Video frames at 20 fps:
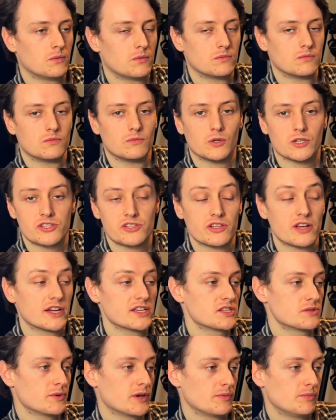what's
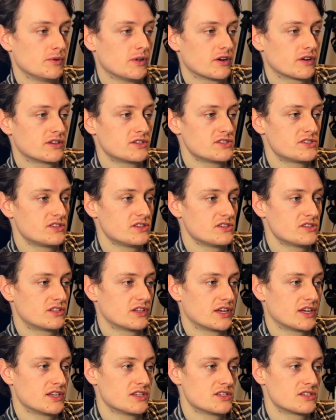nice about plugins these
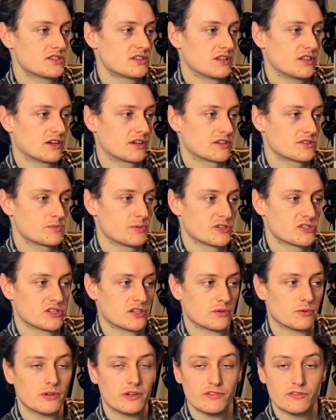days, like especially
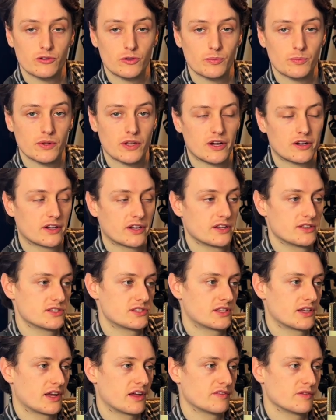reverb plugins,
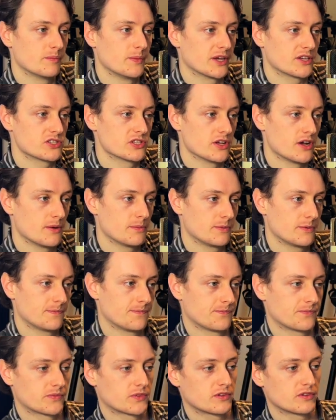they have a mix knob.
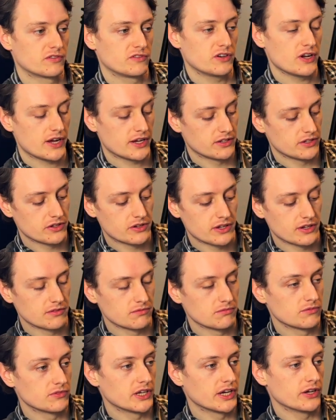Fine, you
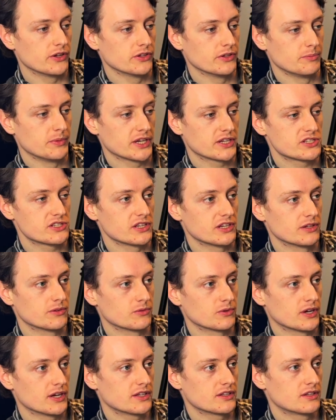can dial the mix in,
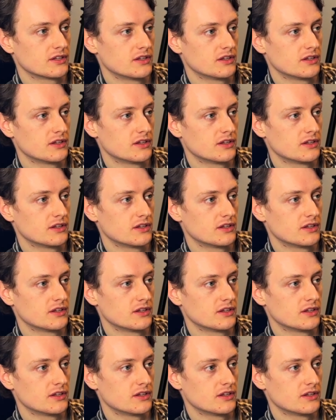right?